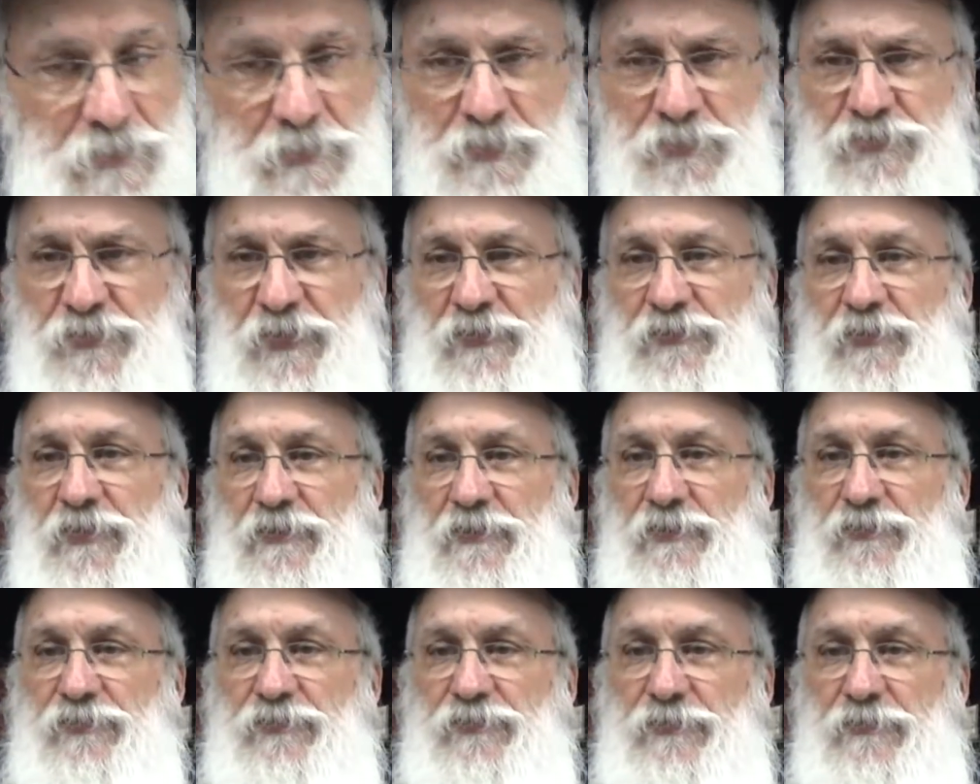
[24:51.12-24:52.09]
it says like
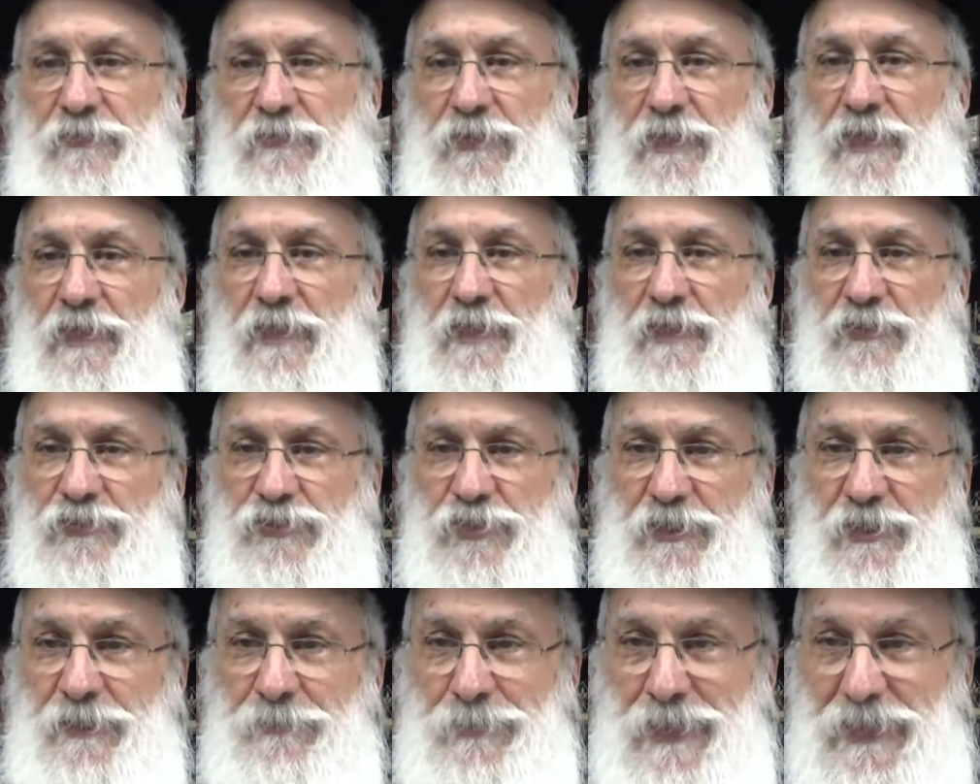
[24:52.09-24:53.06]
this,
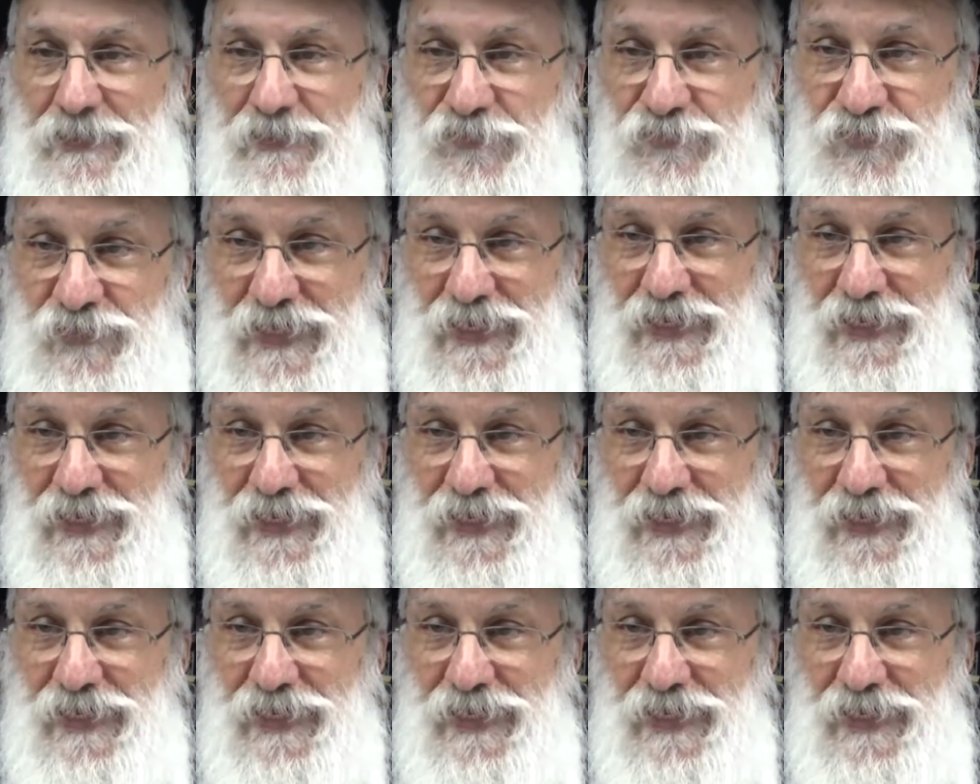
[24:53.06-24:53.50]
Shir HaMalis,